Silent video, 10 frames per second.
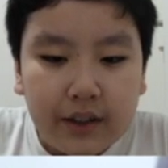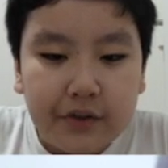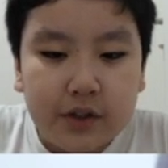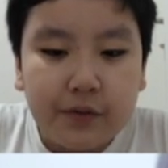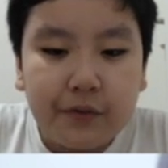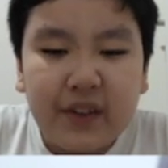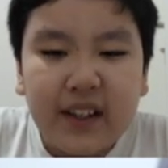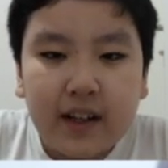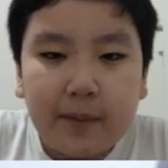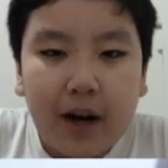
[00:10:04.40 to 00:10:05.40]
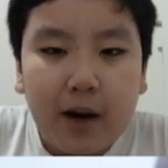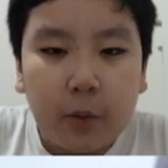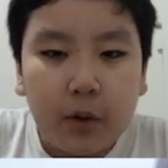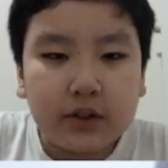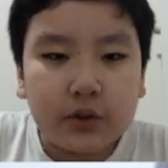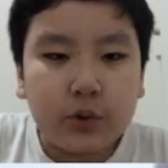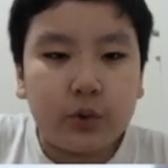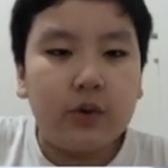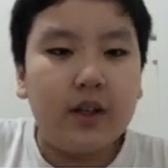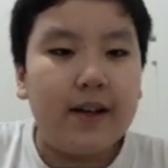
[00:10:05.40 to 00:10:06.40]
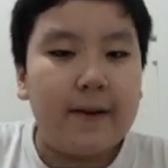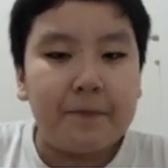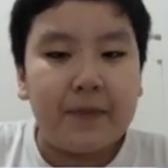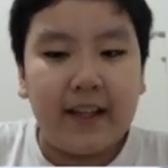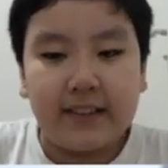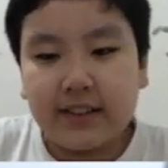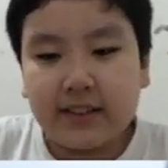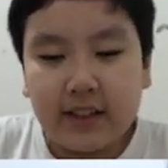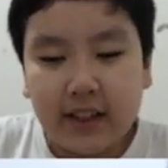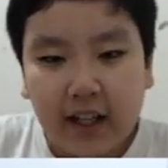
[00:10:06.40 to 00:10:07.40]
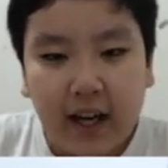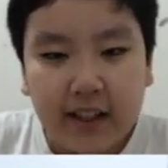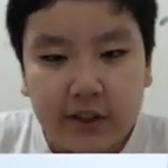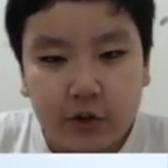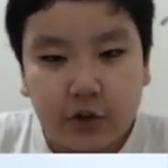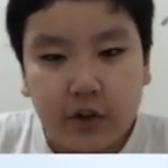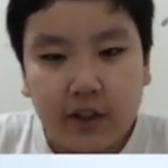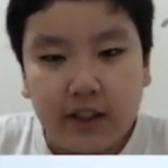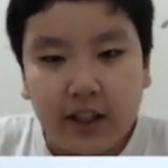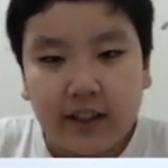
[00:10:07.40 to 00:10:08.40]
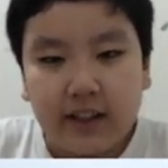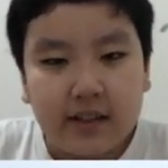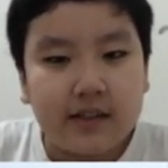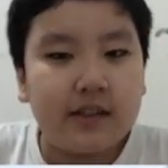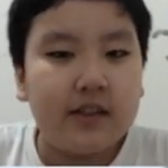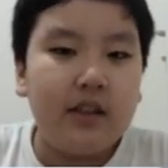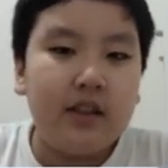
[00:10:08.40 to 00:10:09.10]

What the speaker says: sphere powers to existing kaijus already, like this.